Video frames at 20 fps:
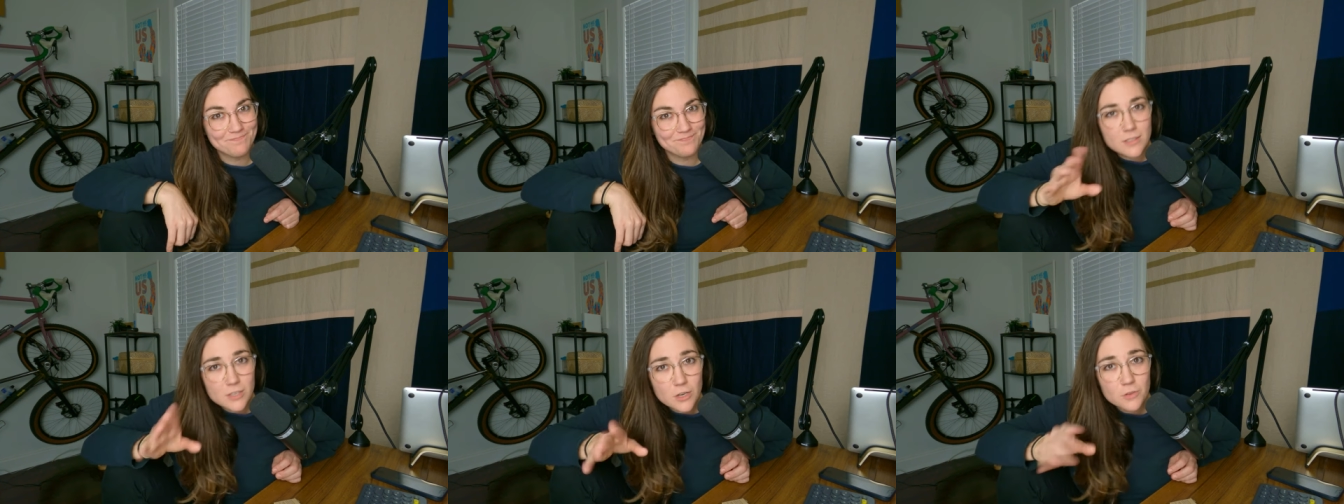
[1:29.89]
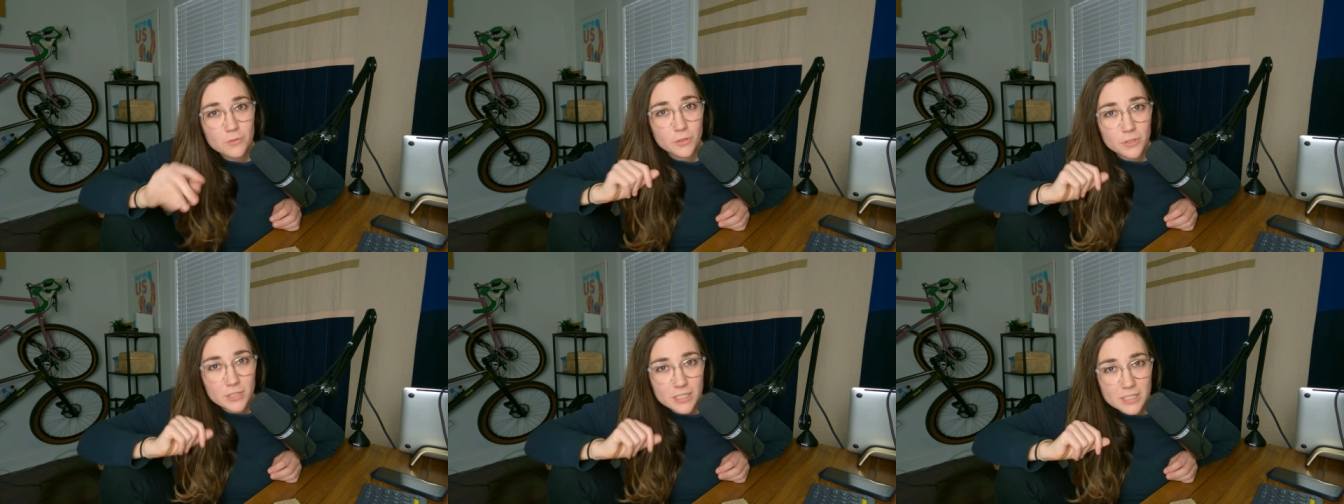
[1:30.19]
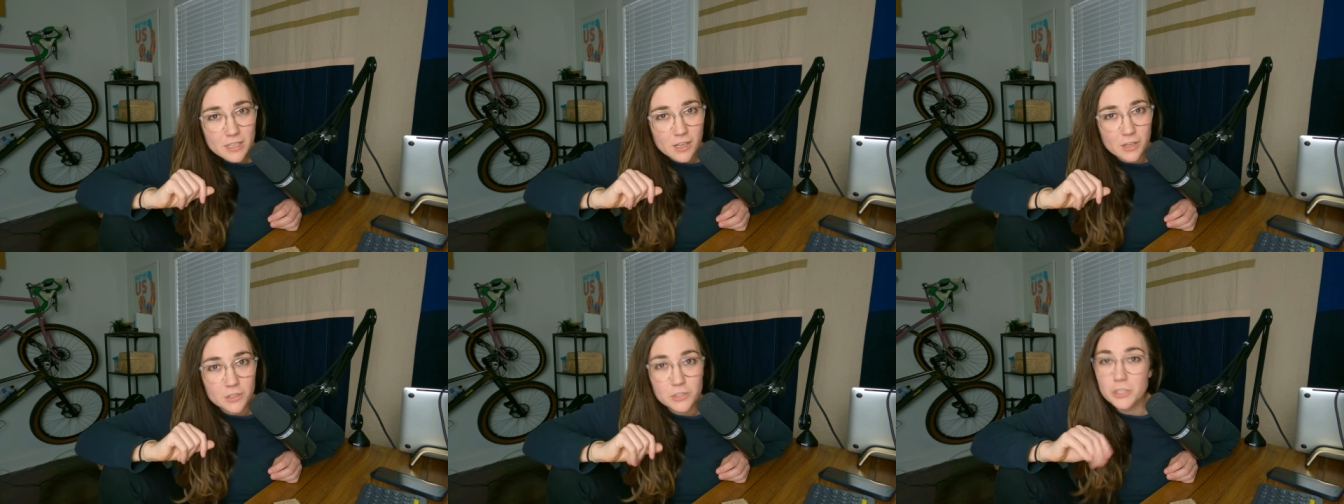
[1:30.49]
So full
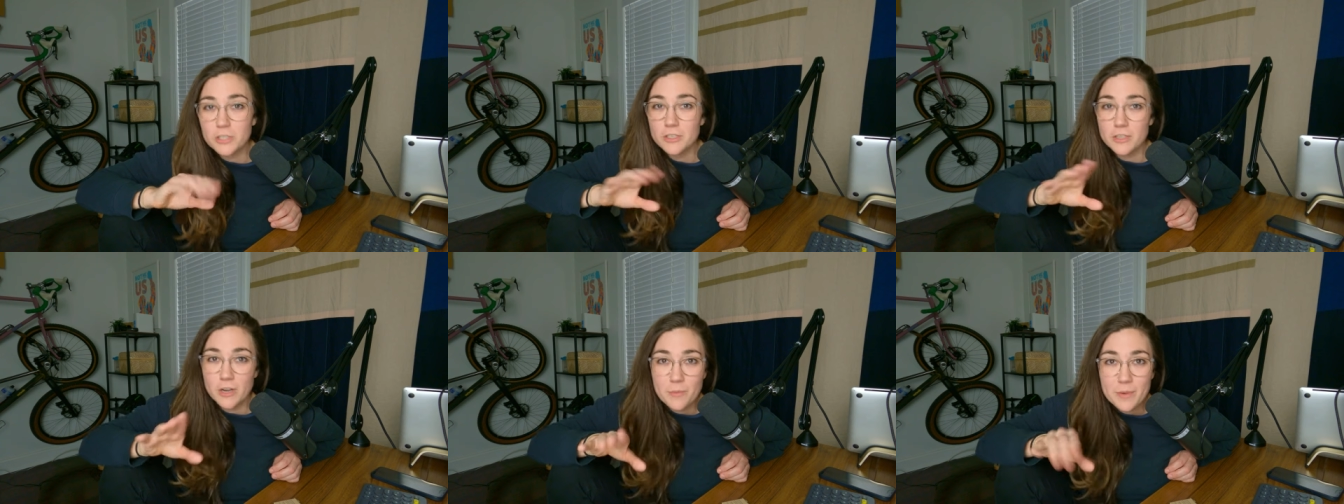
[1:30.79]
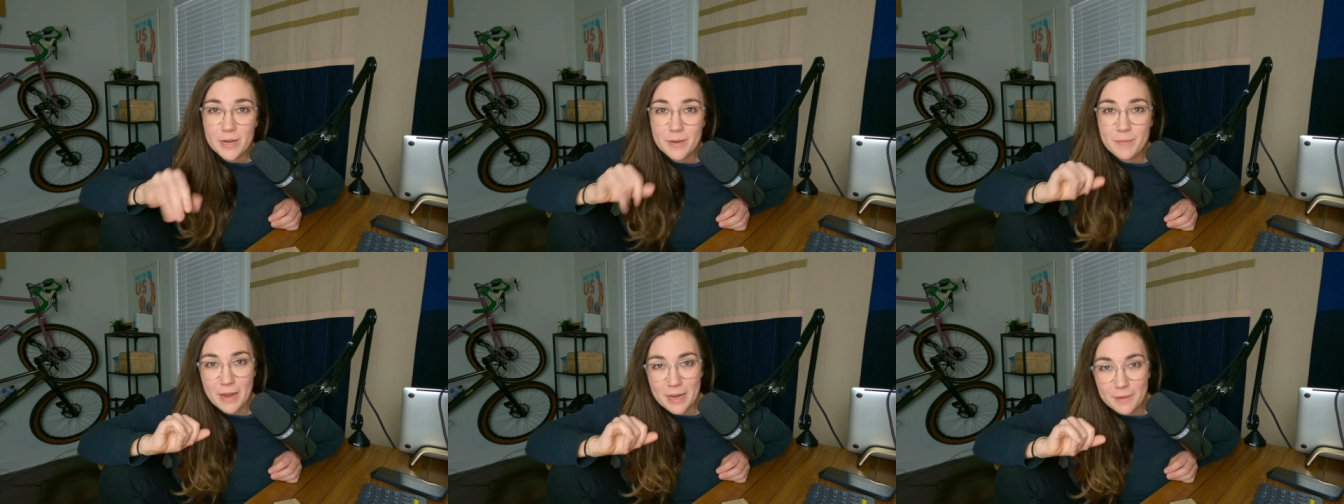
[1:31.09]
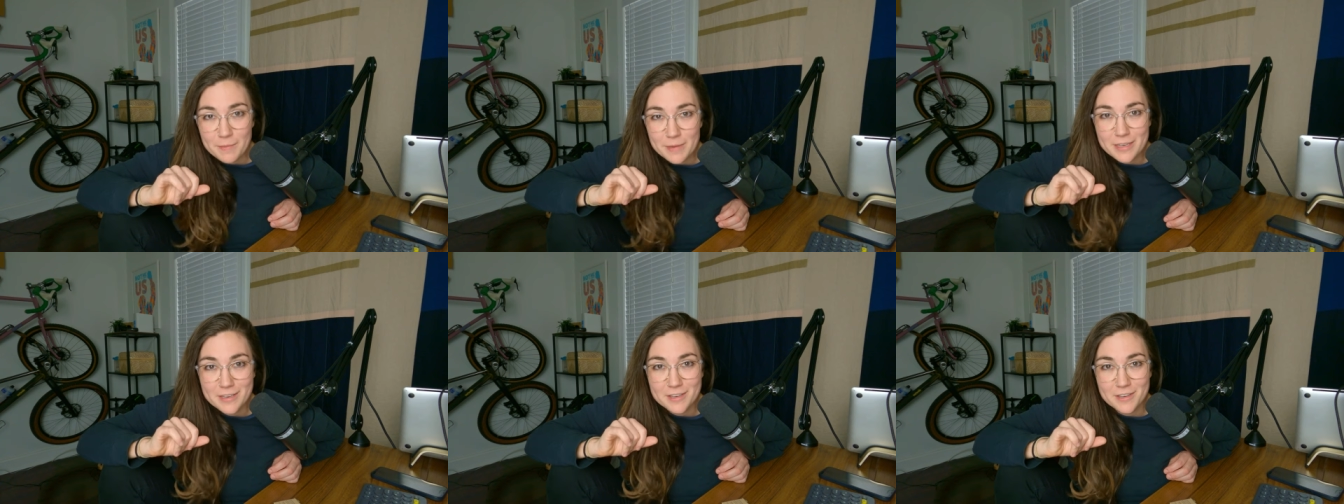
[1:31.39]
disclosure, nobody
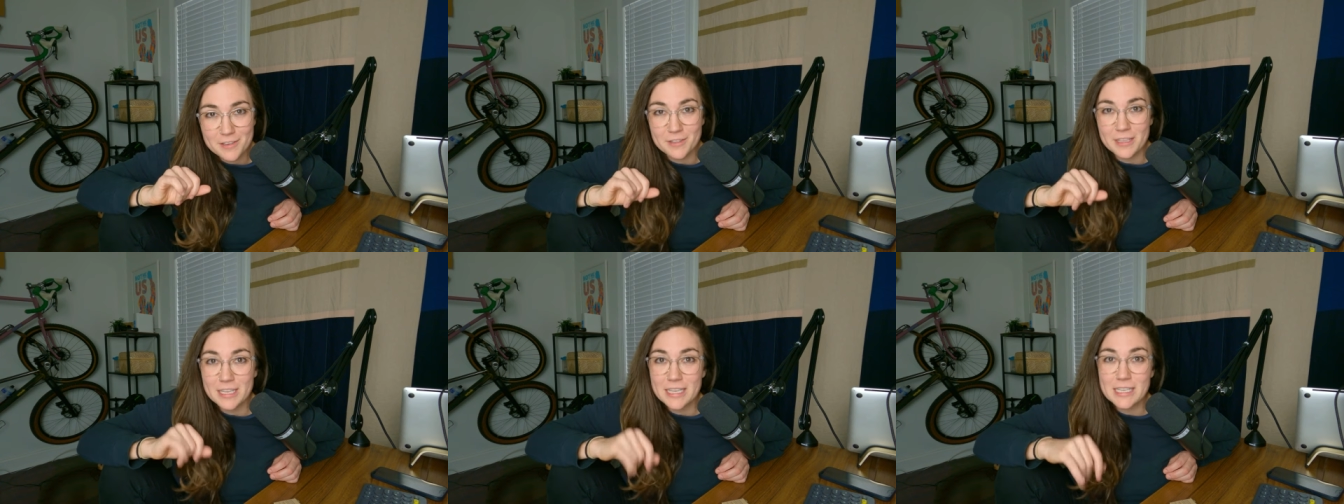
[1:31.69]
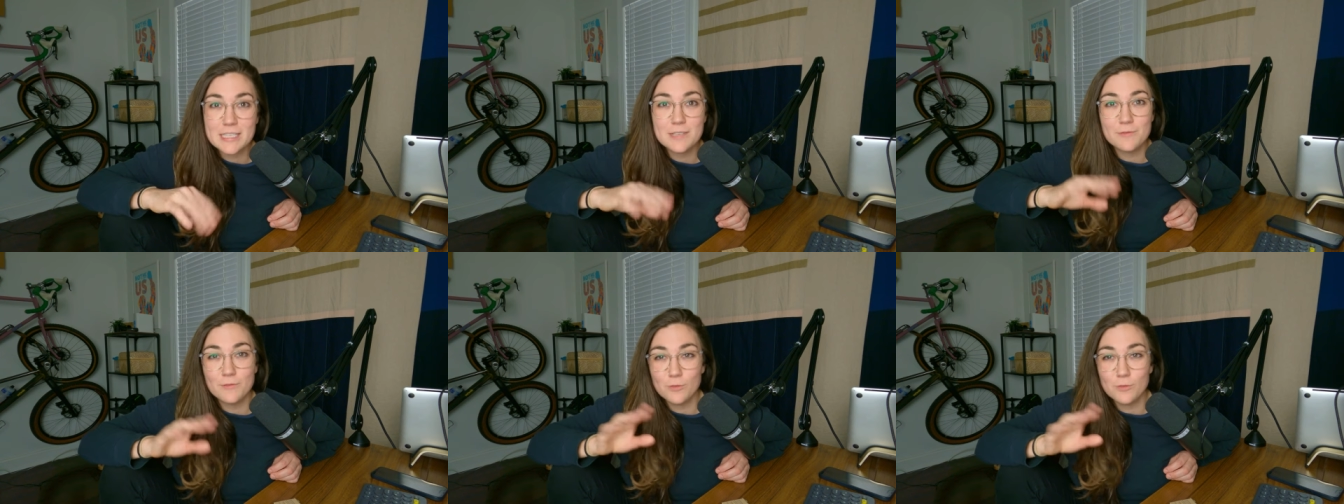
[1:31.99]
paid me to do this.